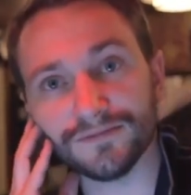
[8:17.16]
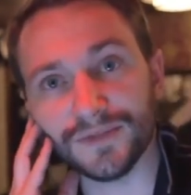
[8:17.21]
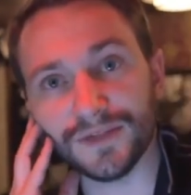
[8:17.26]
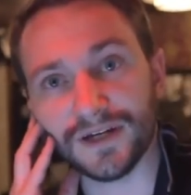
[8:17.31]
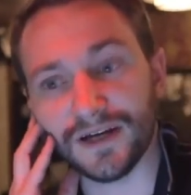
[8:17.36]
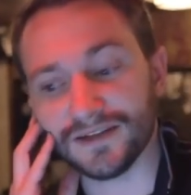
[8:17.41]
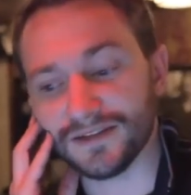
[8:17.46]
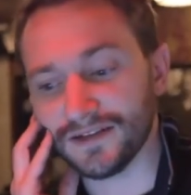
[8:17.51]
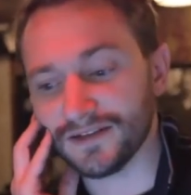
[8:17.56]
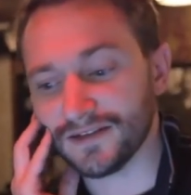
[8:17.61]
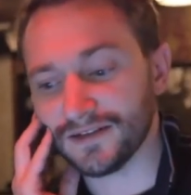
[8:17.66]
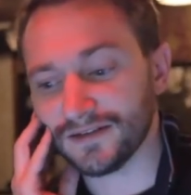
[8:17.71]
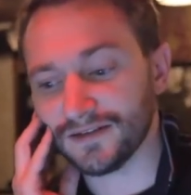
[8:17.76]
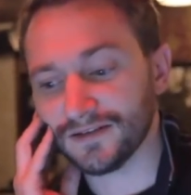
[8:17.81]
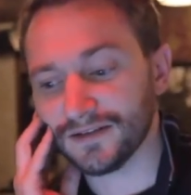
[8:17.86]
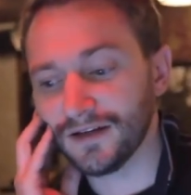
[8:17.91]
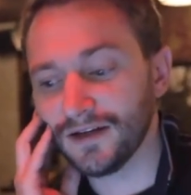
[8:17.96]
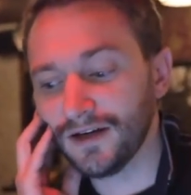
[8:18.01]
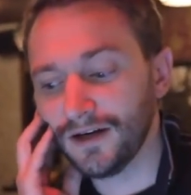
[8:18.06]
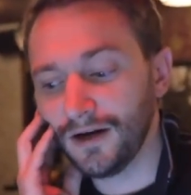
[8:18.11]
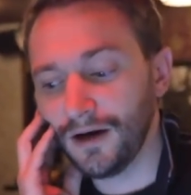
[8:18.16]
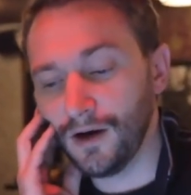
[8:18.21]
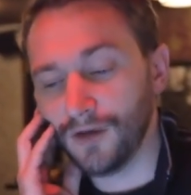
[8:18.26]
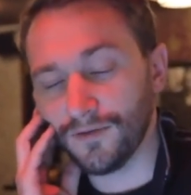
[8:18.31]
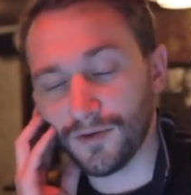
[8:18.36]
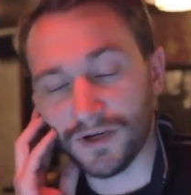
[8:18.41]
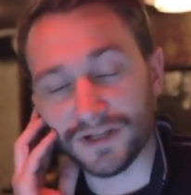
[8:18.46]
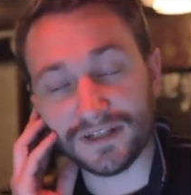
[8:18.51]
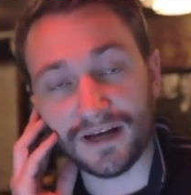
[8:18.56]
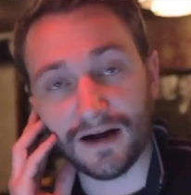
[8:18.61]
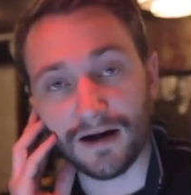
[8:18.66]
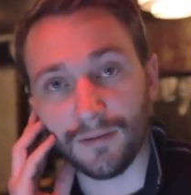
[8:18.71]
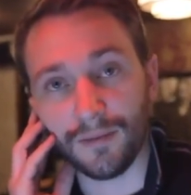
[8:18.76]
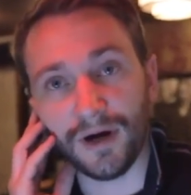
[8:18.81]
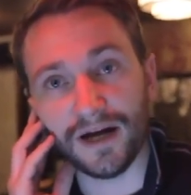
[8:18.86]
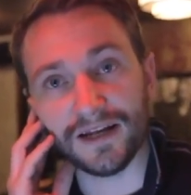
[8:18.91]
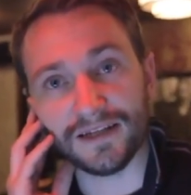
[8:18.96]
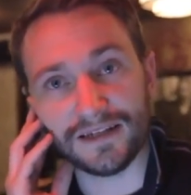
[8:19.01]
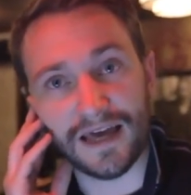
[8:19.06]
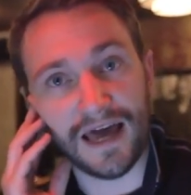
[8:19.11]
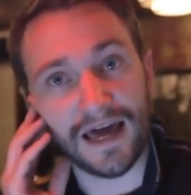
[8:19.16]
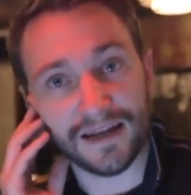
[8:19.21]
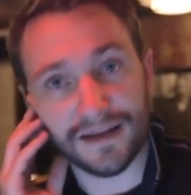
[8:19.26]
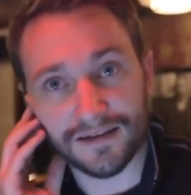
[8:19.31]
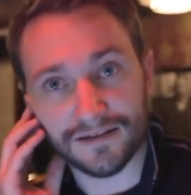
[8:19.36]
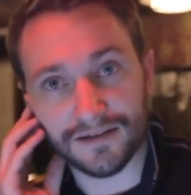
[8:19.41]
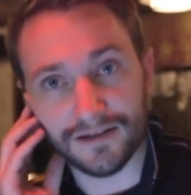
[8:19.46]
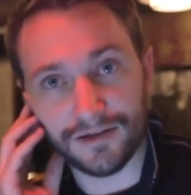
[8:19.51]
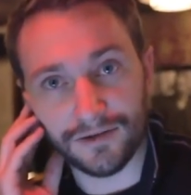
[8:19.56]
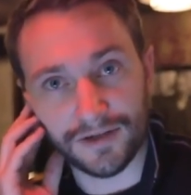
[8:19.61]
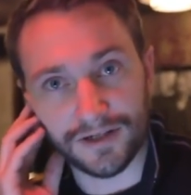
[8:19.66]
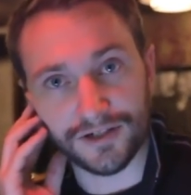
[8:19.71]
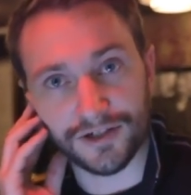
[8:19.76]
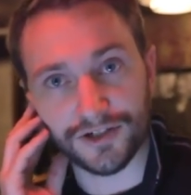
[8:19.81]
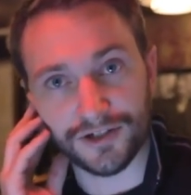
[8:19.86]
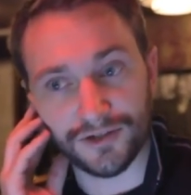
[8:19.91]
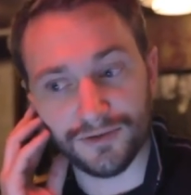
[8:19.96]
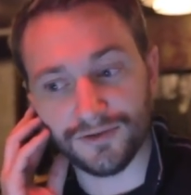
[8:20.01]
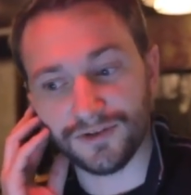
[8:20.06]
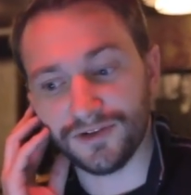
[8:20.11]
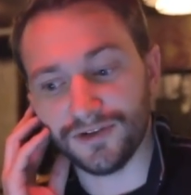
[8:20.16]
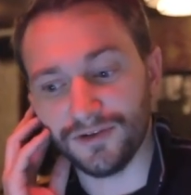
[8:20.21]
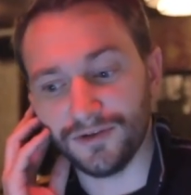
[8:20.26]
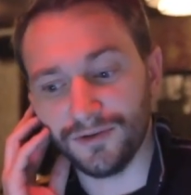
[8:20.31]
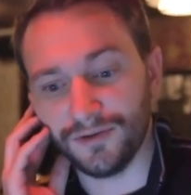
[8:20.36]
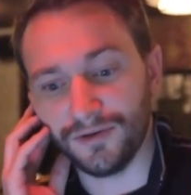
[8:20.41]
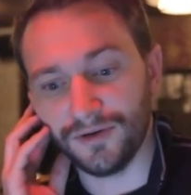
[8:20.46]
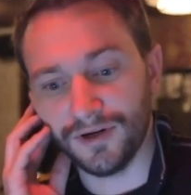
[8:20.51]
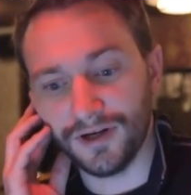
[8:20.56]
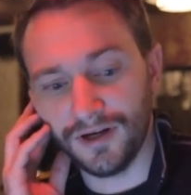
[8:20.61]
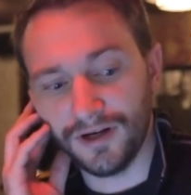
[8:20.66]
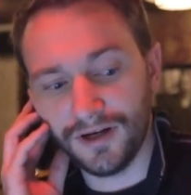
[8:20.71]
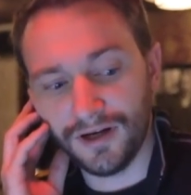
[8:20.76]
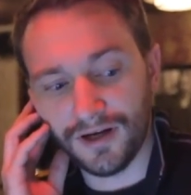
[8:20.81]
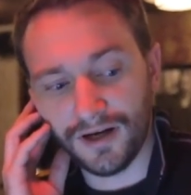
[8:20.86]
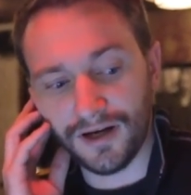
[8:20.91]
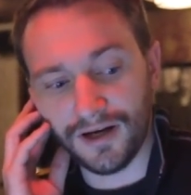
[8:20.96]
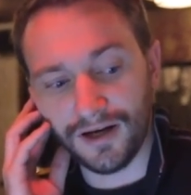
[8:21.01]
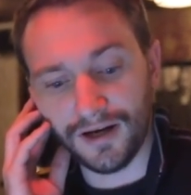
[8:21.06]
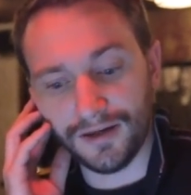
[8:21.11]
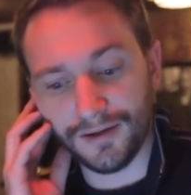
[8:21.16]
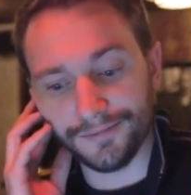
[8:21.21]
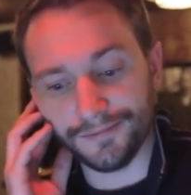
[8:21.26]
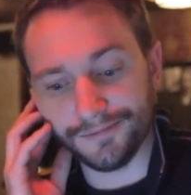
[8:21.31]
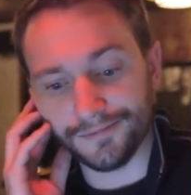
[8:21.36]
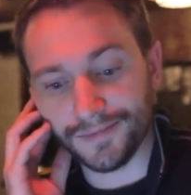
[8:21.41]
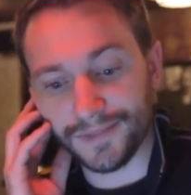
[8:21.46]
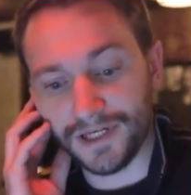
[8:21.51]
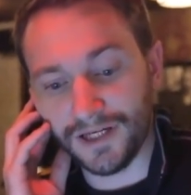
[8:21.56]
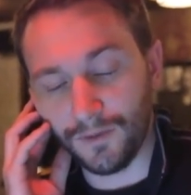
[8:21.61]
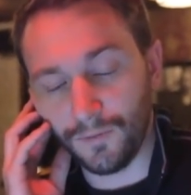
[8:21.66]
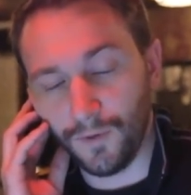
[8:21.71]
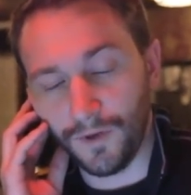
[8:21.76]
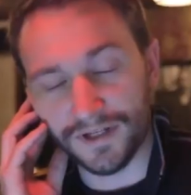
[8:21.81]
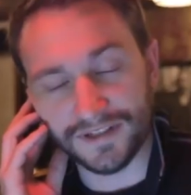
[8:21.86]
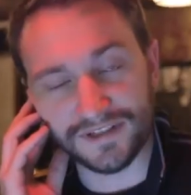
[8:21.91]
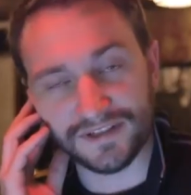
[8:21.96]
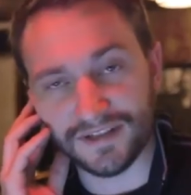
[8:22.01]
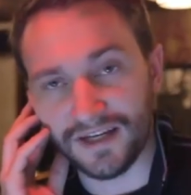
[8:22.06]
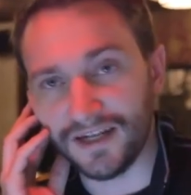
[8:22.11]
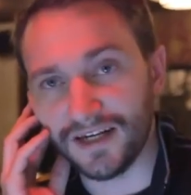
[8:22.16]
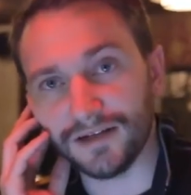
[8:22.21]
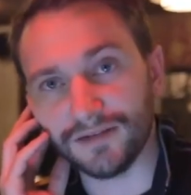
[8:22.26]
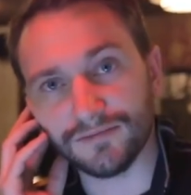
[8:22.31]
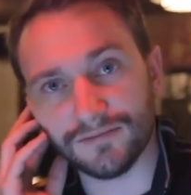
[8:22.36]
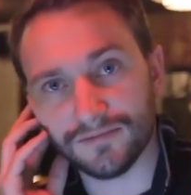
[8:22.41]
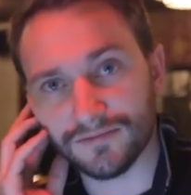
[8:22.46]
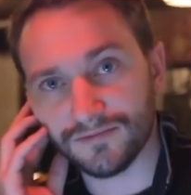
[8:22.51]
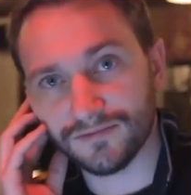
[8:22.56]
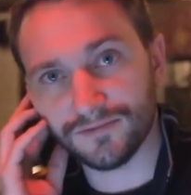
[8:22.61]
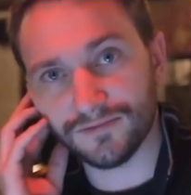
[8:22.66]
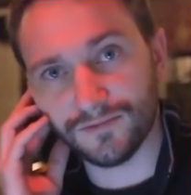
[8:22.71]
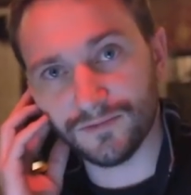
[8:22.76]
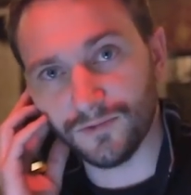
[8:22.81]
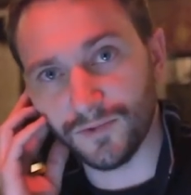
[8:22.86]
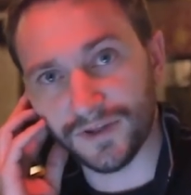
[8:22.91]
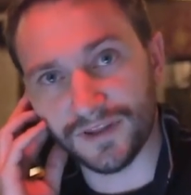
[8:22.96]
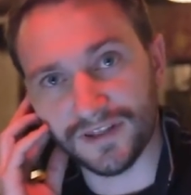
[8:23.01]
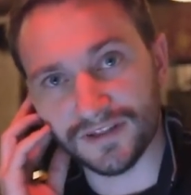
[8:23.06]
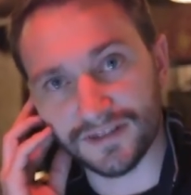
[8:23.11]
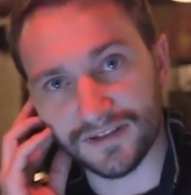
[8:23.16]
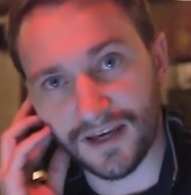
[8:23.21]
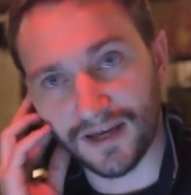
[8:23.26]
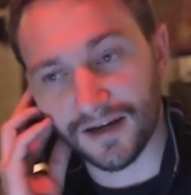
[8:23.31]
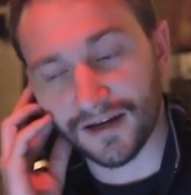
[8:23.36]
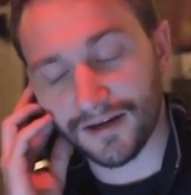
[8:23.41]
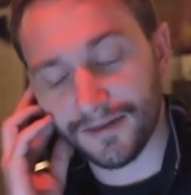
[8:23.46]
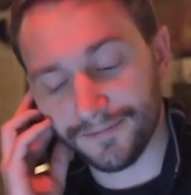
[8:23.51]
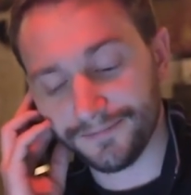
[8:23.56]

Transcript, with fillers: because it's over a terabyte of data that you can shoot to um, in one sitting with this deck.